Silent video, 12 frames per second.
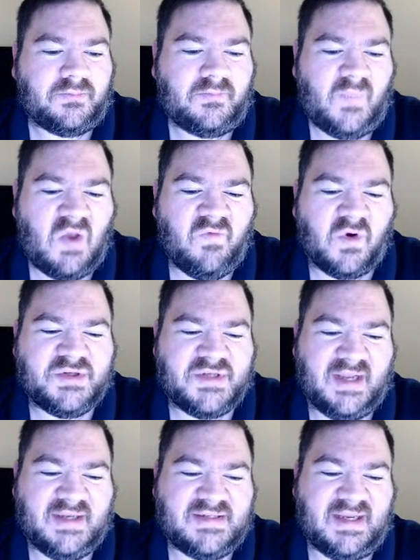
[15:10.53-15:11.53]
Verse
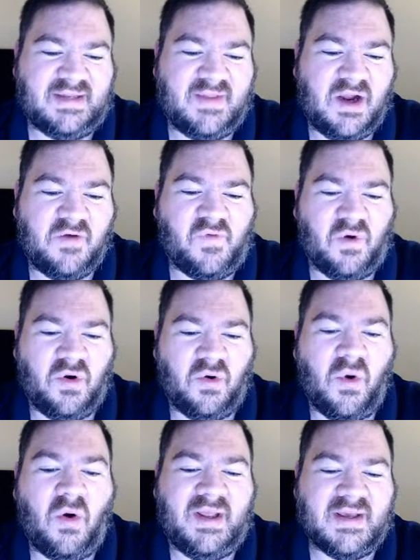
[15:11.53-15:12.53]
19, "Therefore
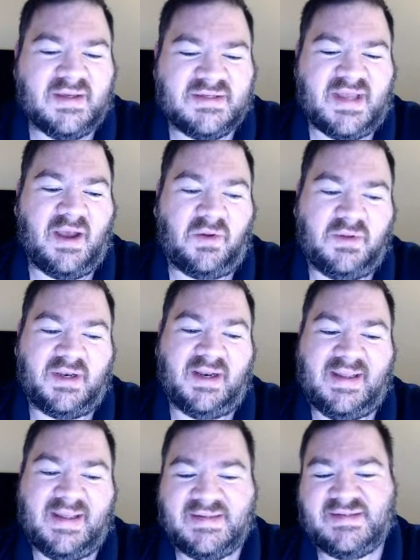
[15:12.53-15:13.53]
Herodias held it
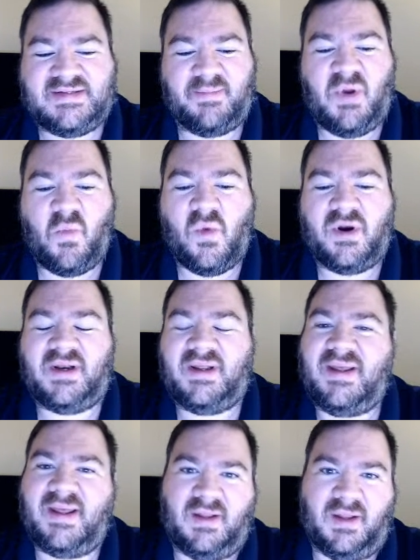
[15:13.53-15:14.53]
against him and wanted to
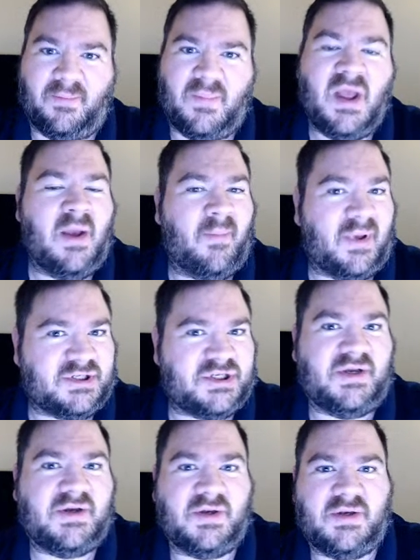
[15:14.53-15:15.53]
kill him, but
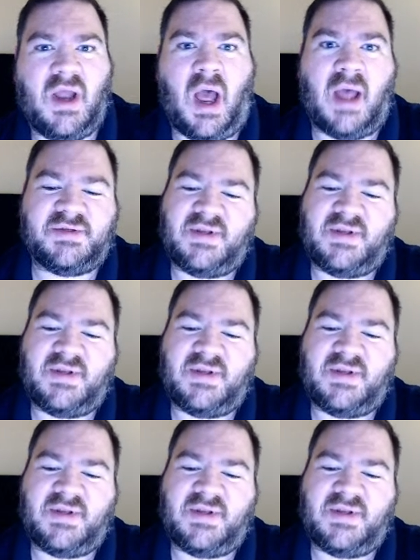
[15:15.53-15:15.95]
she could not."